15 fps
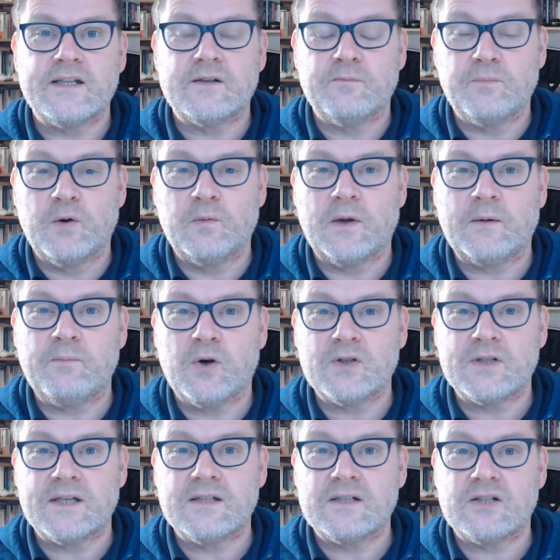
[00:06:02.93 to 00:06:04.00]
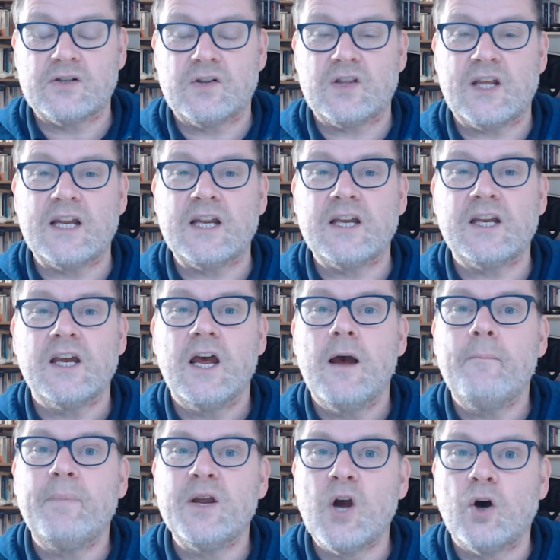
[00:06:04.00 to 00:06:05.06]
and public bodies to think
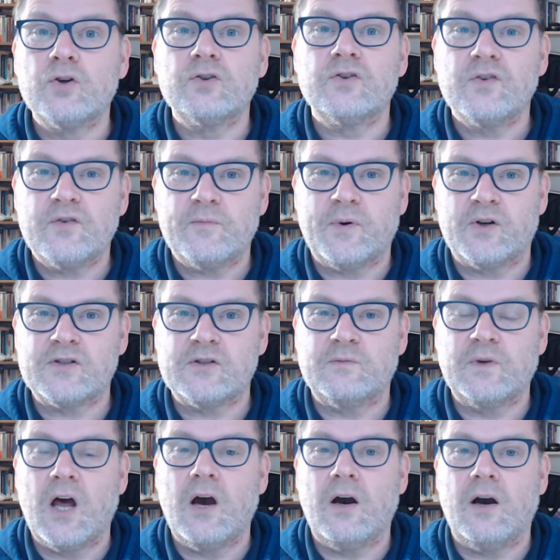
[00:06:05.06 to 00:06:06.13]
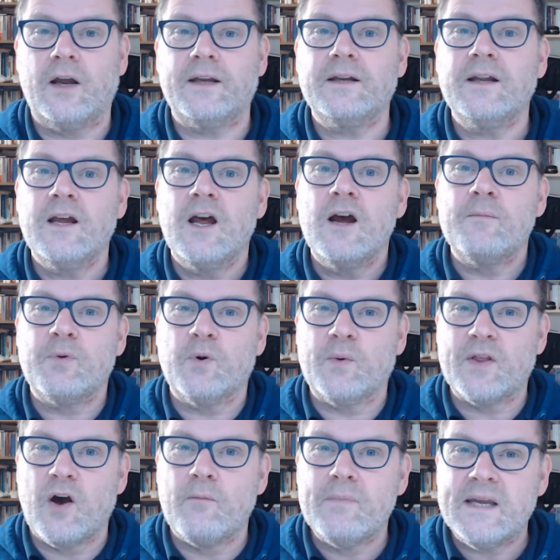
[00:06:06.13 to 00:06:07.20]
beyond the bottom line, but
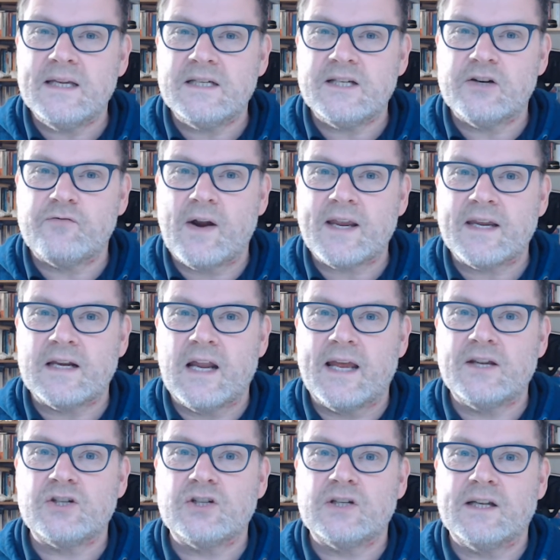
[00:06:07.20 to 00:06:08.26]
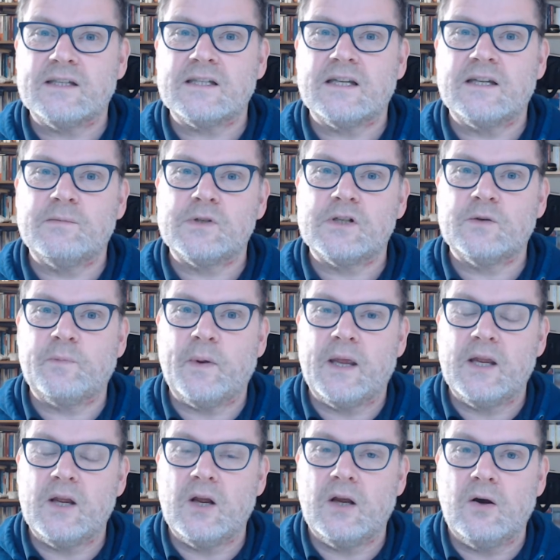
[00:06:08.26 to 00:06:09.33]
with our media regulation, it seems to
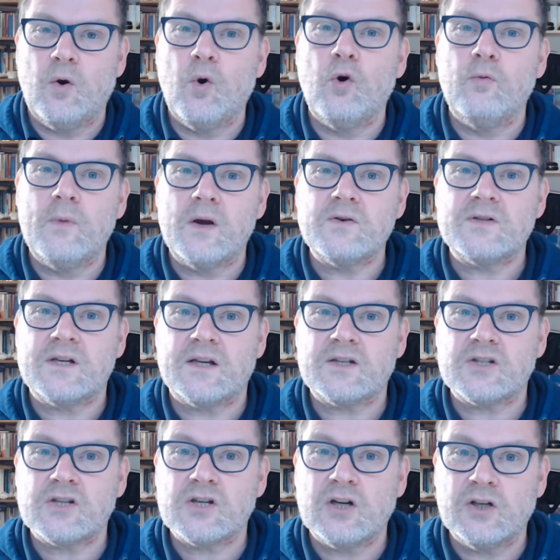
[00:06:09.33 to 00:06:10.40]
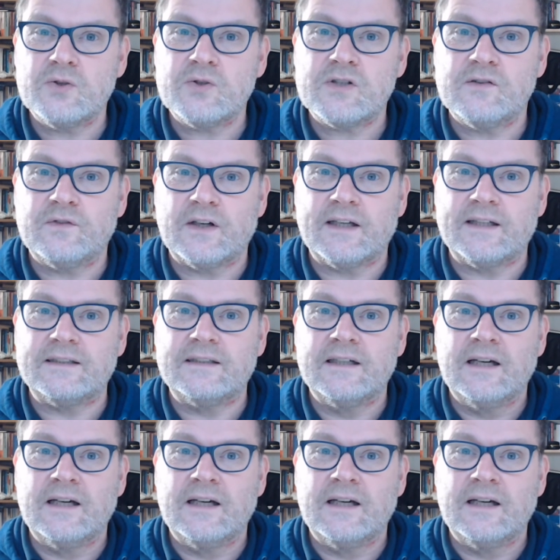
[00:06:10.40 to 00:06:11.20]
be almost exclusively